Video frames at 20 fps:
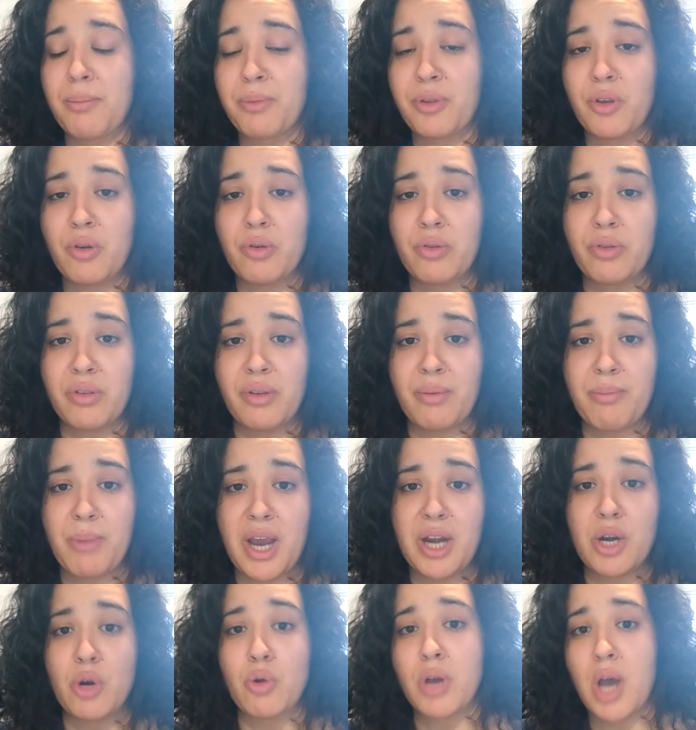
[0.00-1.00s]
some students of
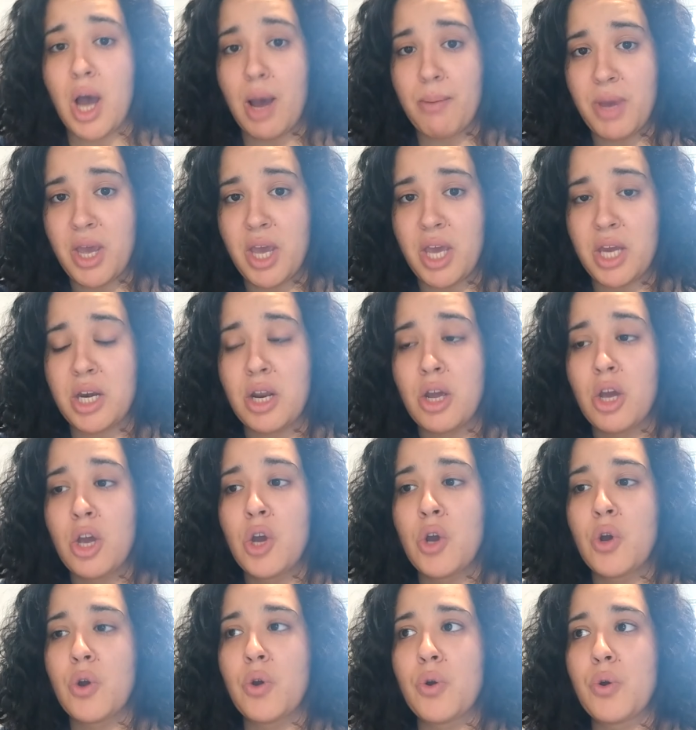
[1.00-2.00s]
mine who come in
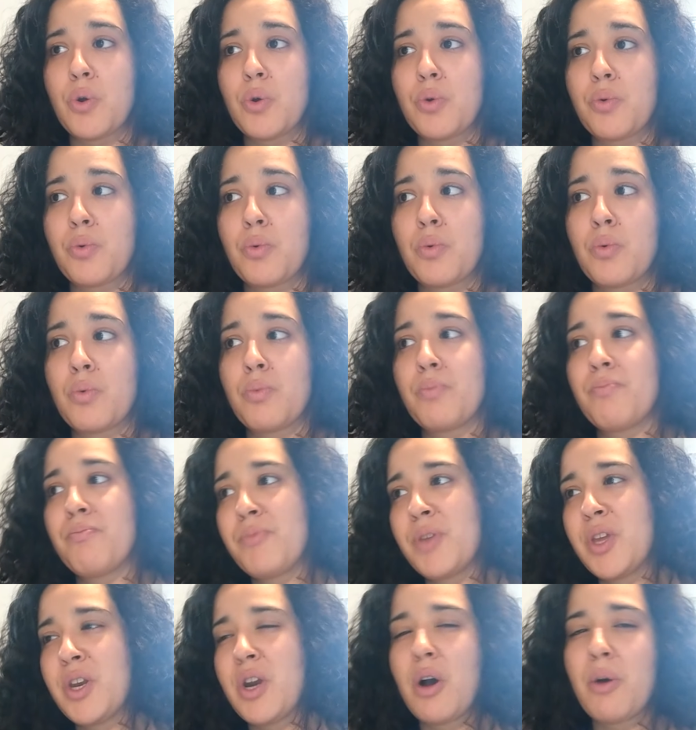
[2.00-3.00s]
who,
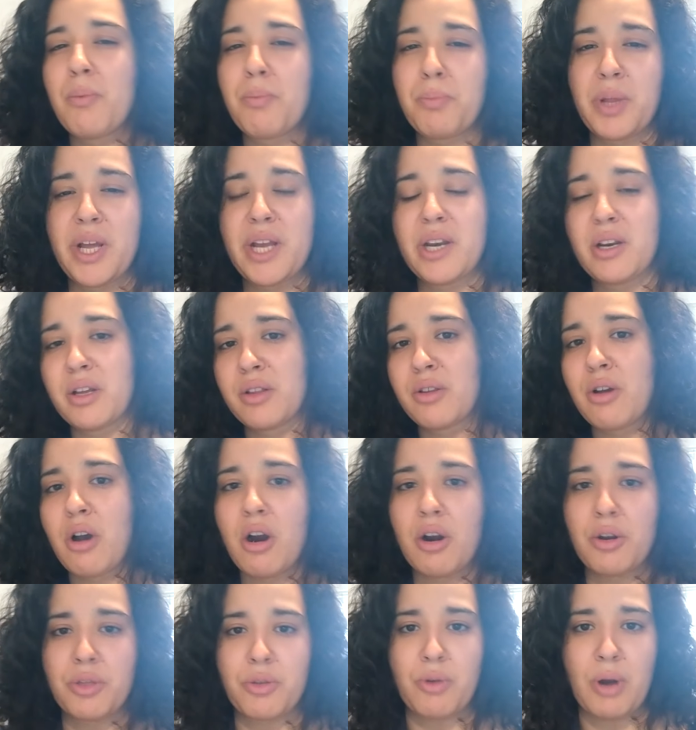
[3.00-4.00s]
played
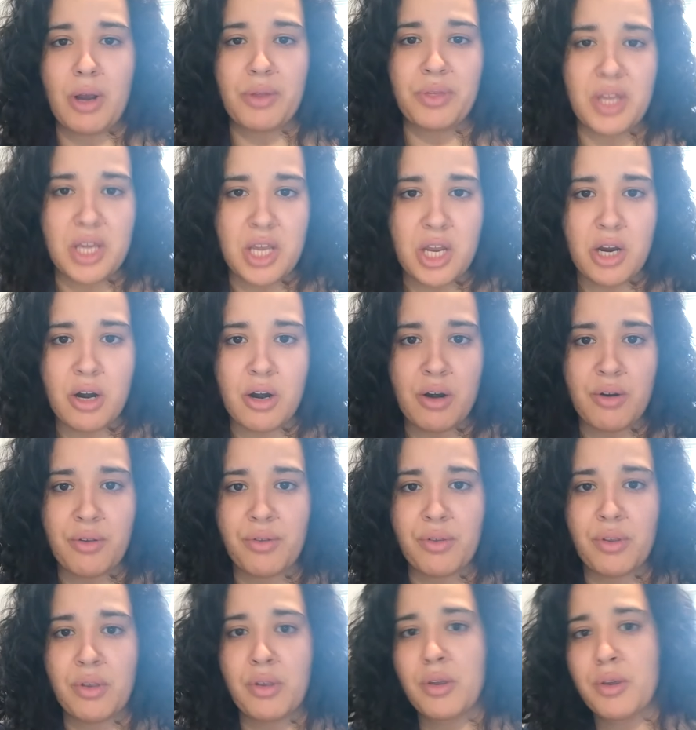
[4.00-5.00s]
guitar throughout the
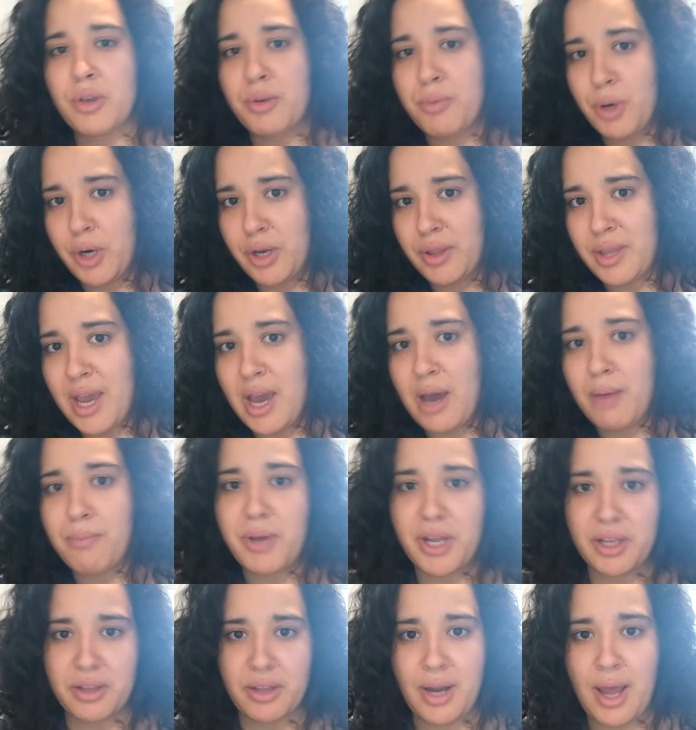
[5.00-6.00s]
years, put it down,
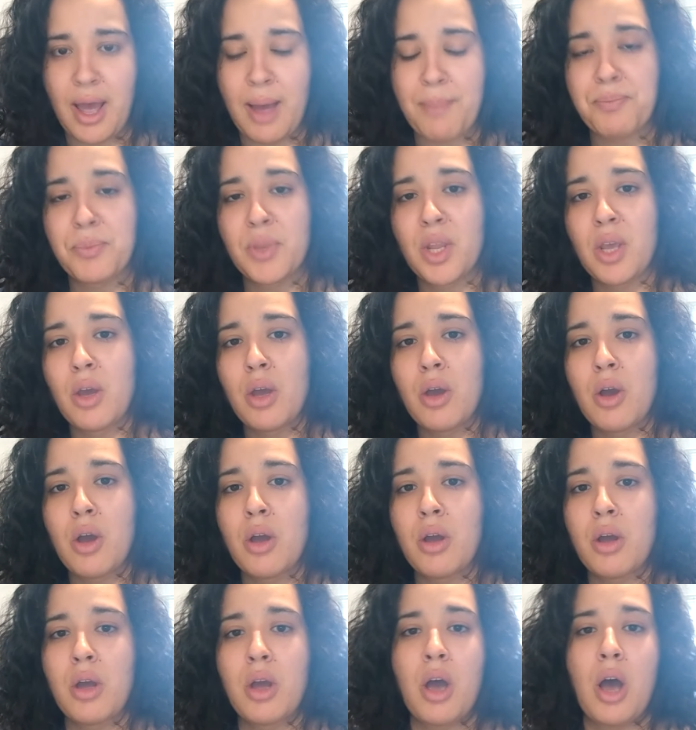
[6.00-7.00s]
picked it up,
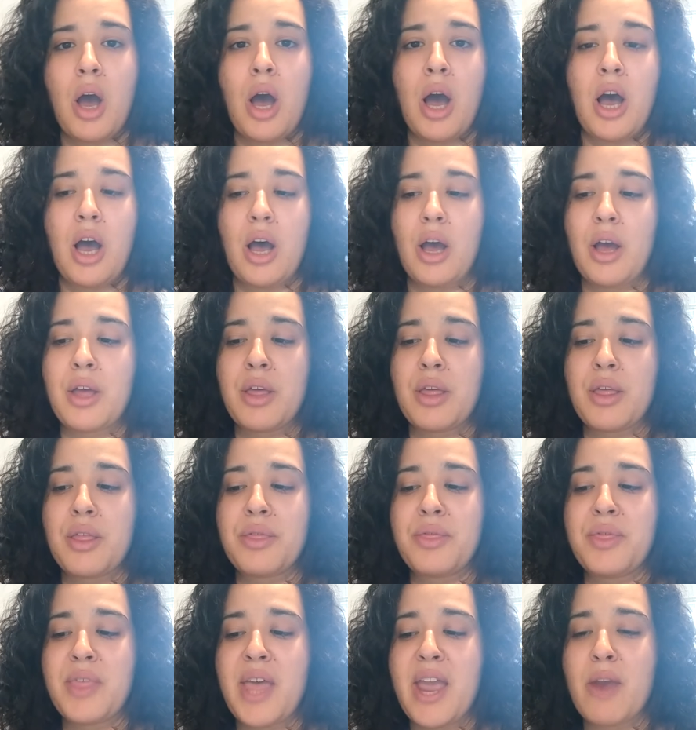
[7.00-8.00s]

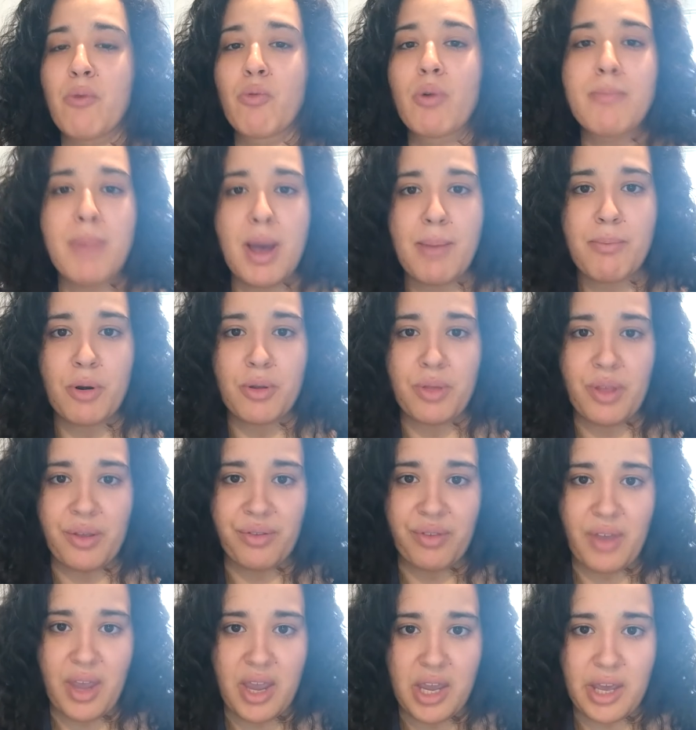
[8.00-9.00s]
they remember this
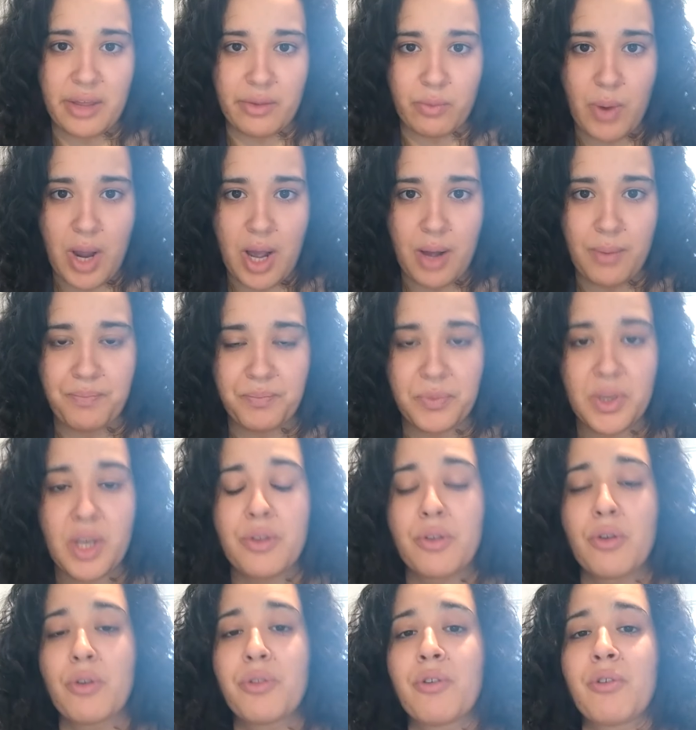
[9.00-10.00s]
saying as well.
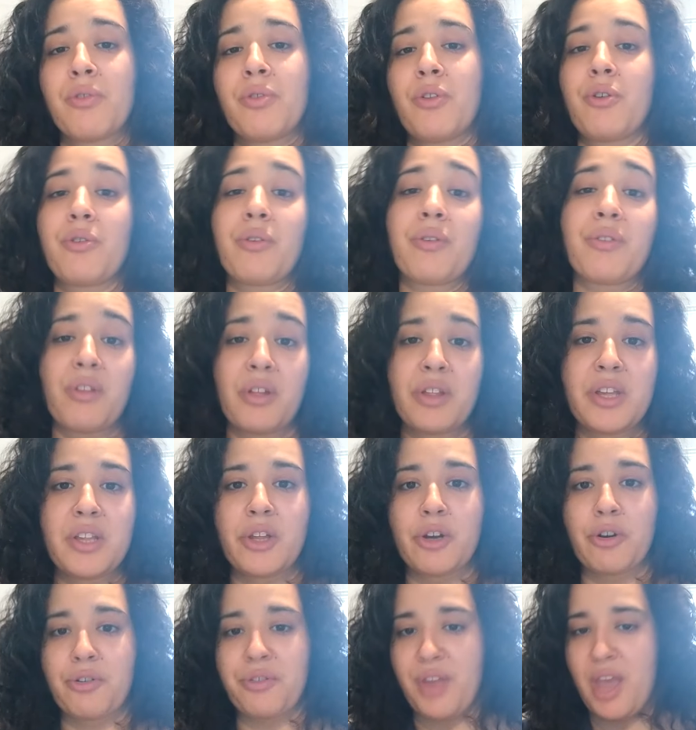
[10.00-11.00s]
So there's a silly
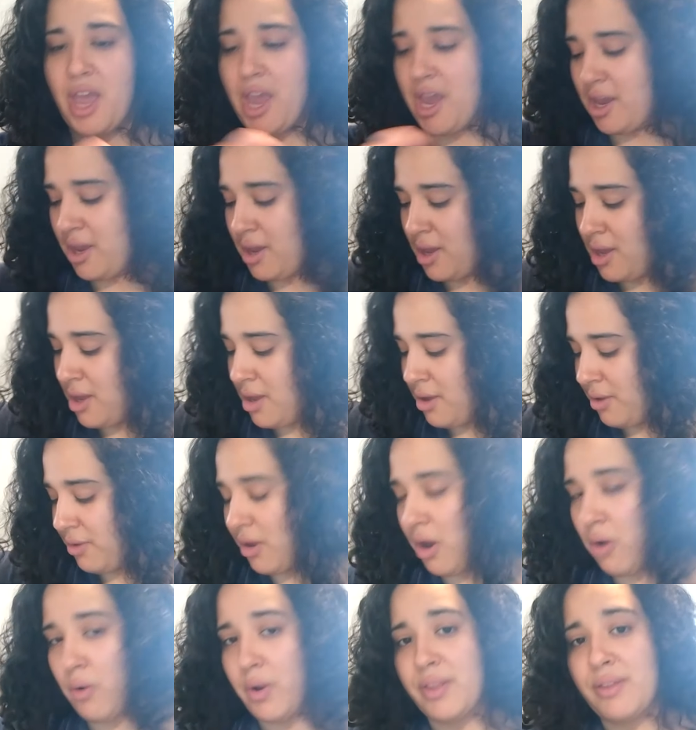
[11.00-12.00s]
little saying.
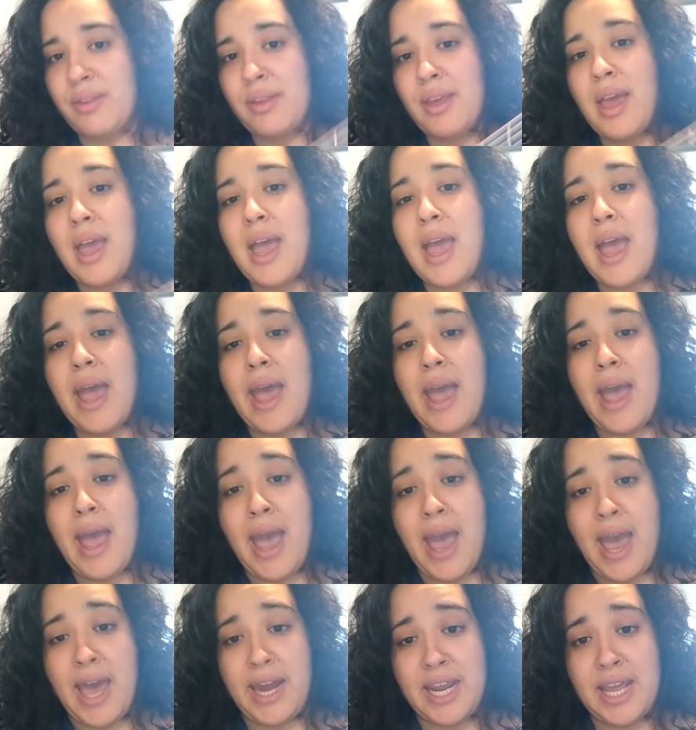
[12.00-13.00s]
So it's
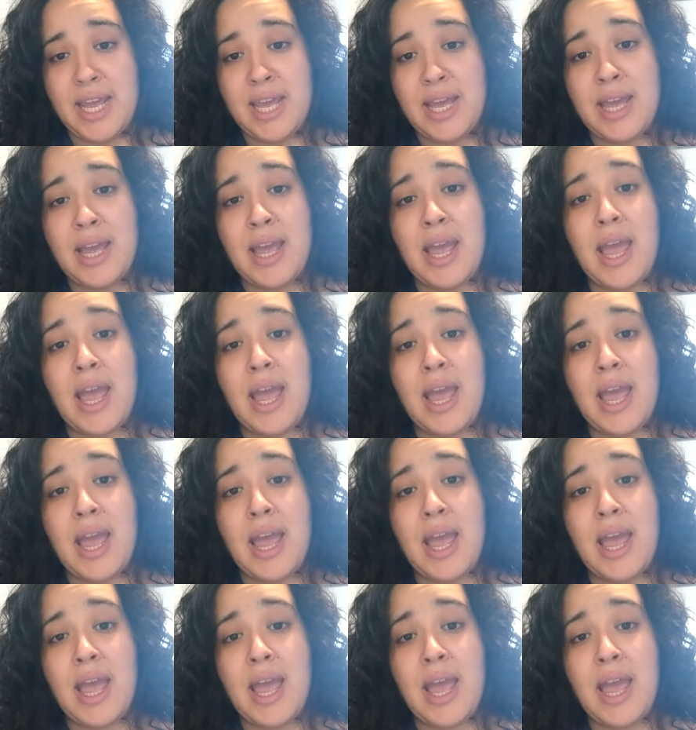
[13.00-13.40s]
Eddie